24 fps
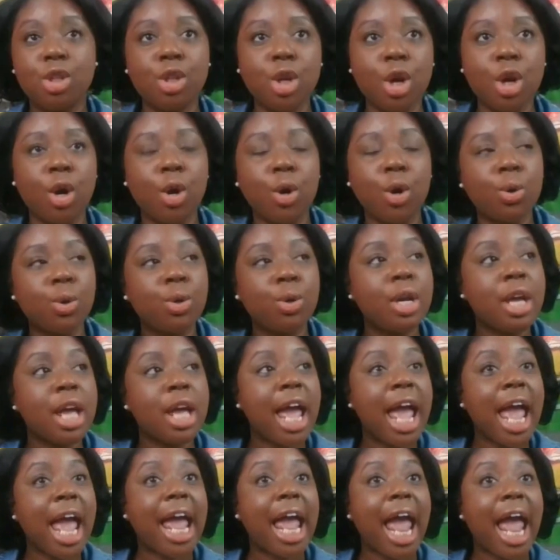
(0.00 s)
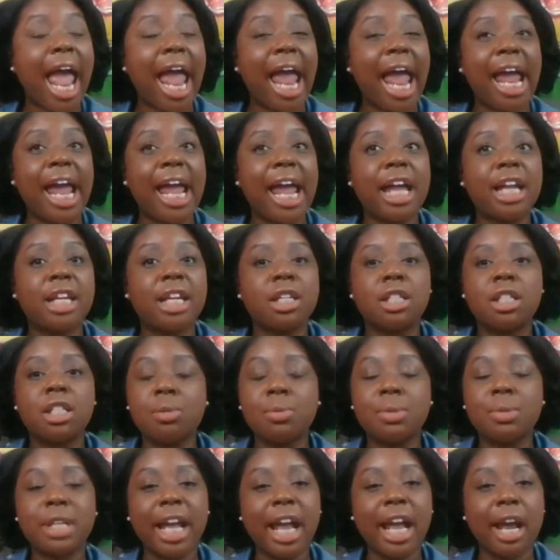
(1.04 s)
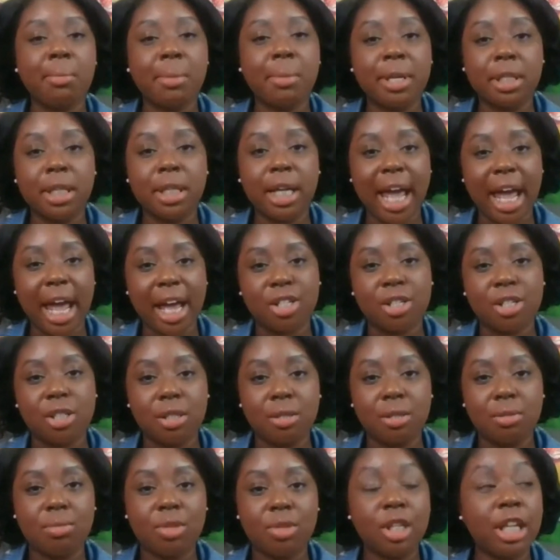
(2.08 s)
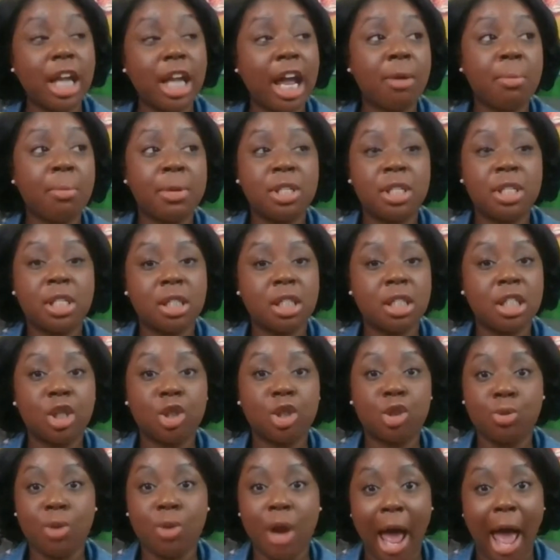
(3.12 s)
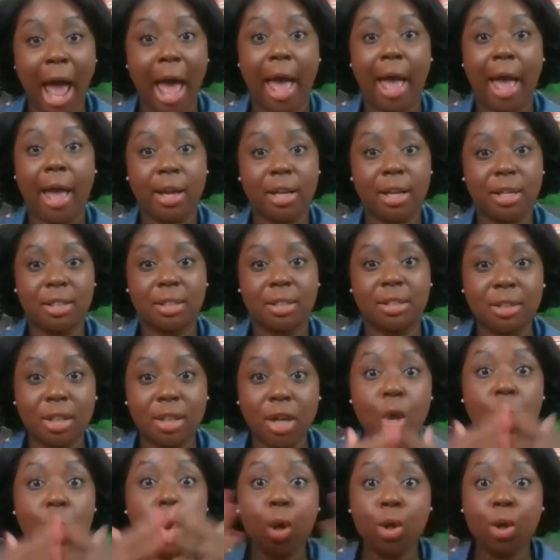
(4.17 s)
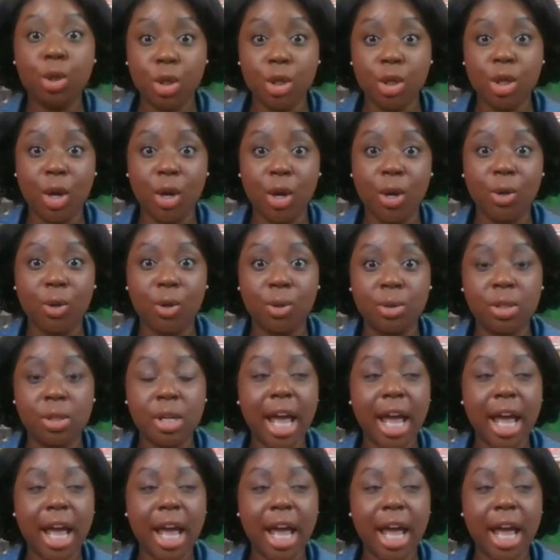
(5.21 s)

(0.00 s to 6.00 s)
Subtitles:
know, and she was like, everybody look ashy. Everybody just looked dry, you know,